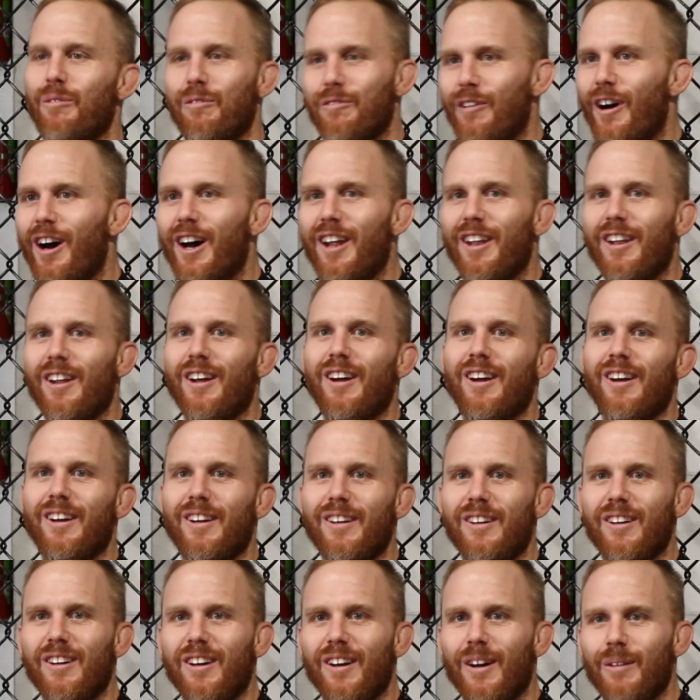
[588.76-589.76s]
father.
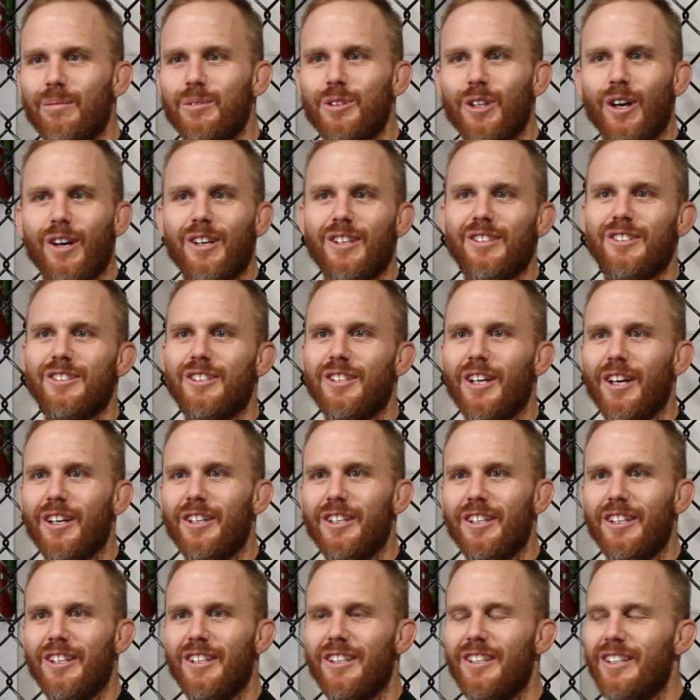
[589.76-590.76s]
I'm trying to
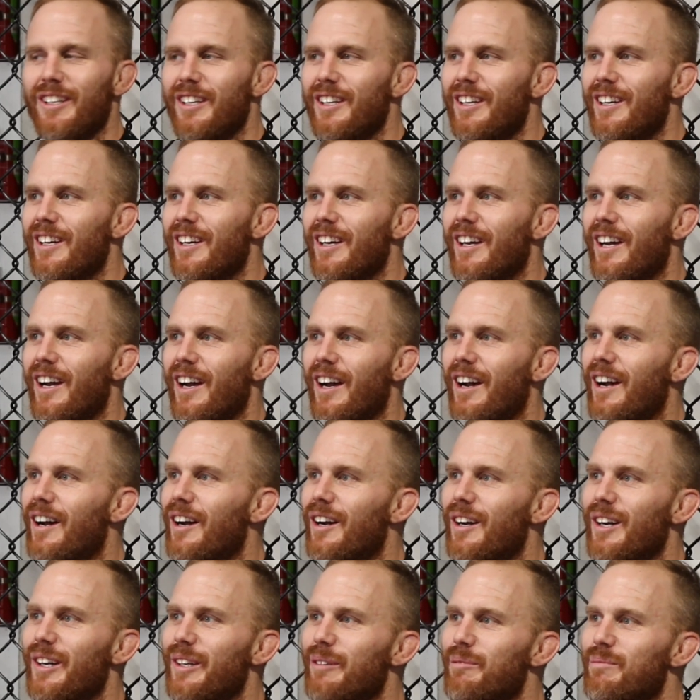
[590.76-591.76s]
study.
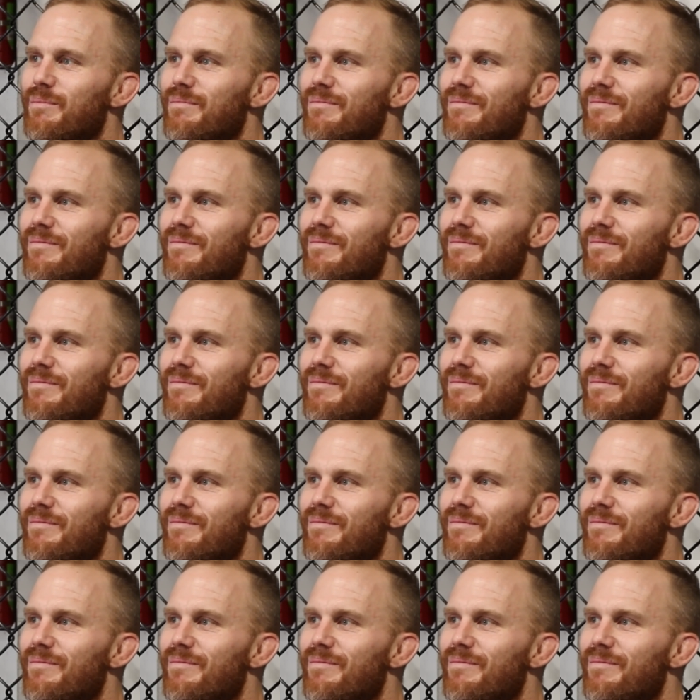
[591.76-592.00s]
I've